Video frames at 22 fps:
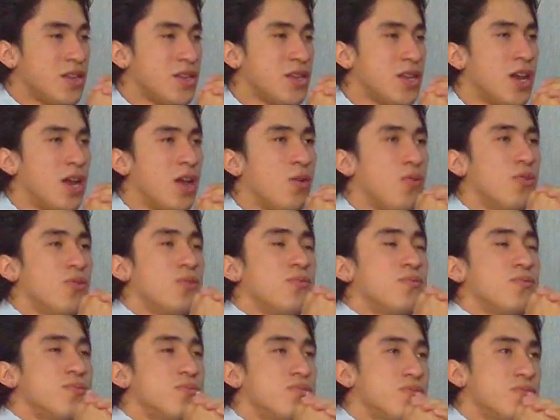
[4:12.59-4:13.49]
Now,
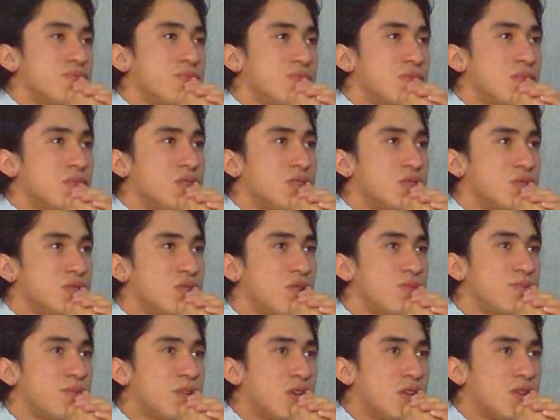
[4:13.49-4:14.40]

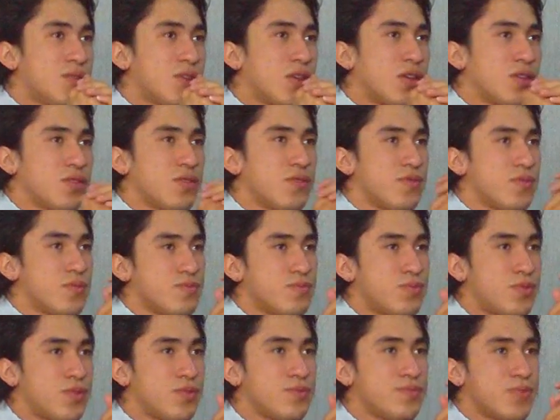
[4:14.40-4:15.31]
some areas of
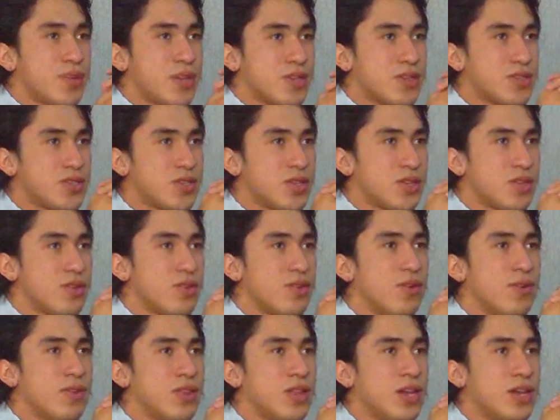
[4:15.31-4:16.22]
improvement
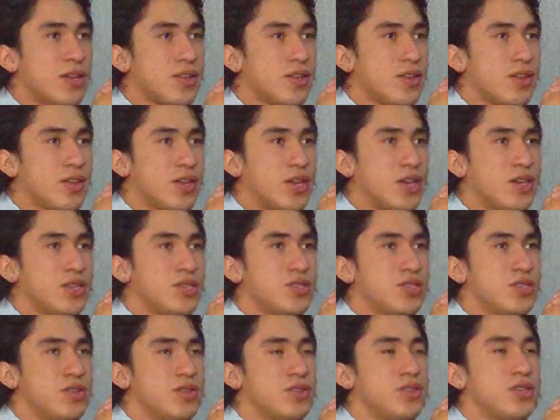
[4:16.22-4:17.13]
in online
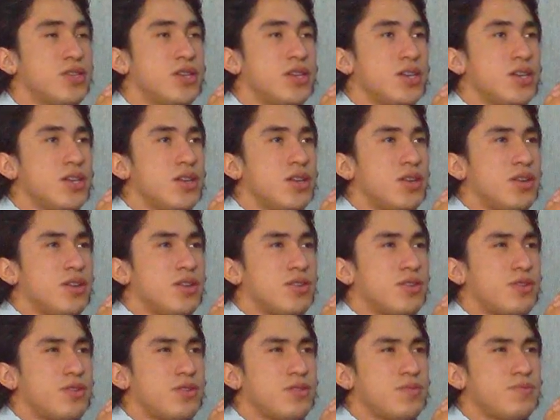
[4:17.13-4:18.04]
education
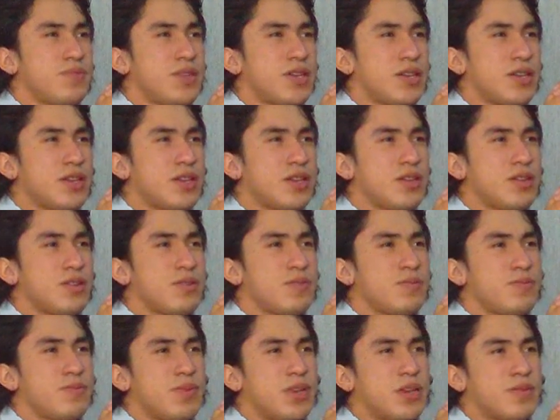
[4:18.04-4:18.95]
could
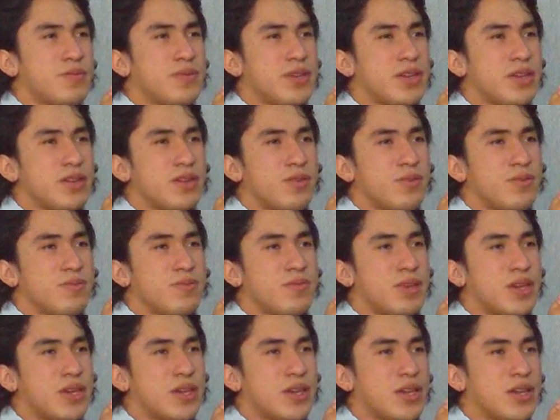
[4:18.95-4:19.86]
be maybe
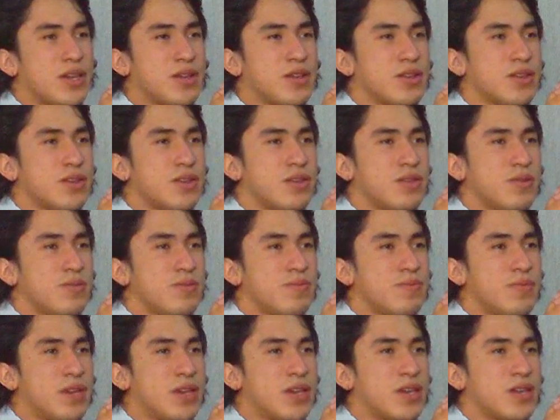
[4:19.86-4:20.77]

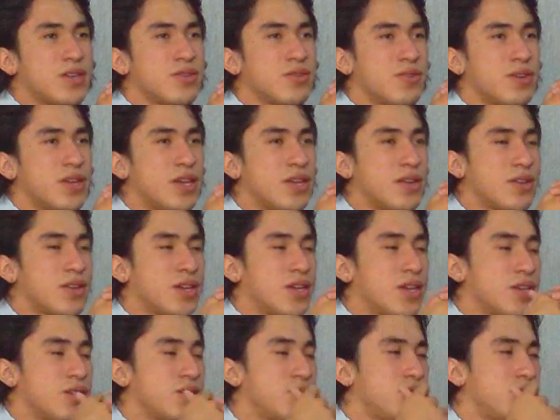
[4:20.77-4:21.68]
making your
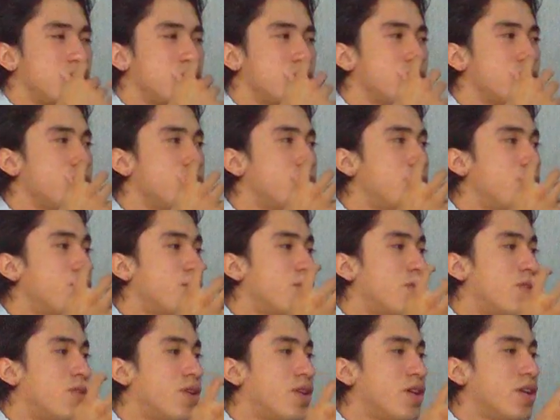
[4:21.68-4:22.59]
education
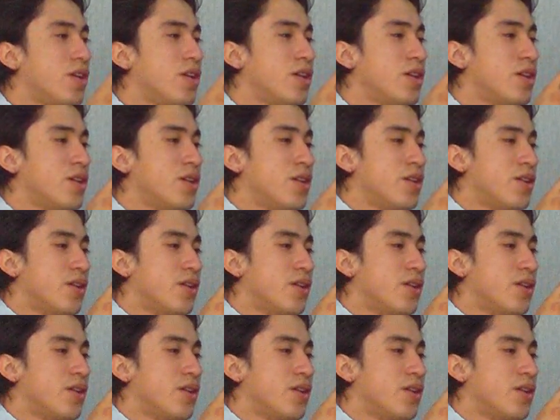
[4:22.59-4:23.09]
more